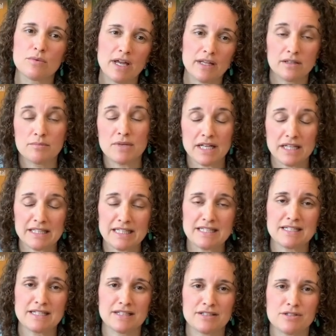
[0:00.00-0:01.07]
and the
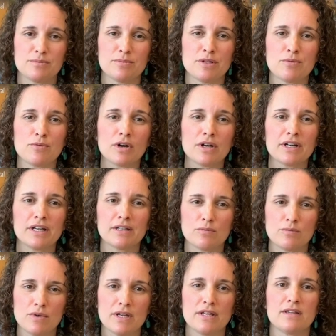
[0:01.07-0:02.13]
Mid-Atlantic to be working
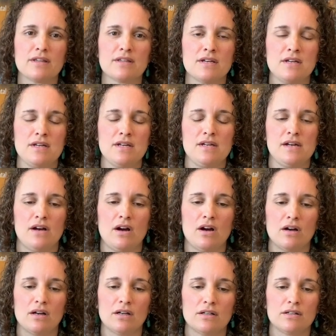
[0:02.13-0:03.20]
with
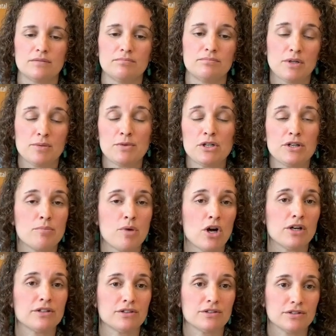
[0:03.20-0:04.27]
our community
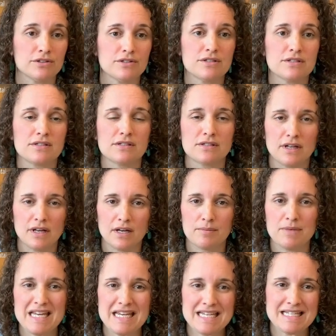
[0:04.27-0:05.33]
partners
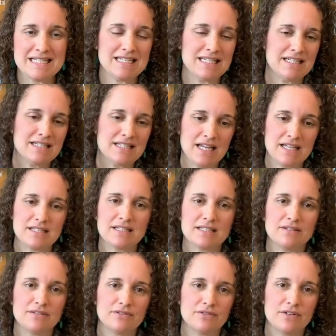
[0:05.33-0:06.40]
in
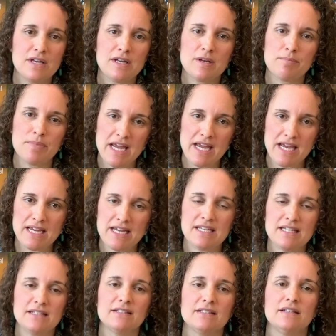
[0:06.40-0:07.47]
intensive
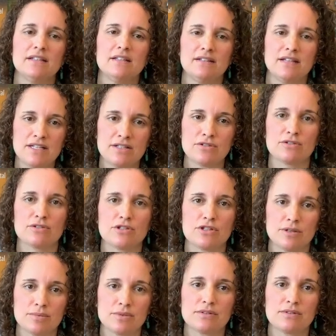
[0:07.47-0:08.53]
paid
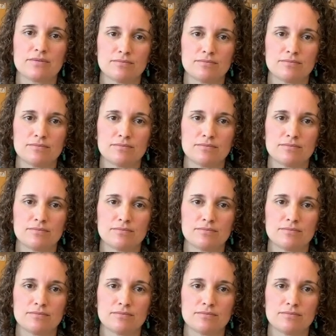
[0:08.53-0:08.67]
internships.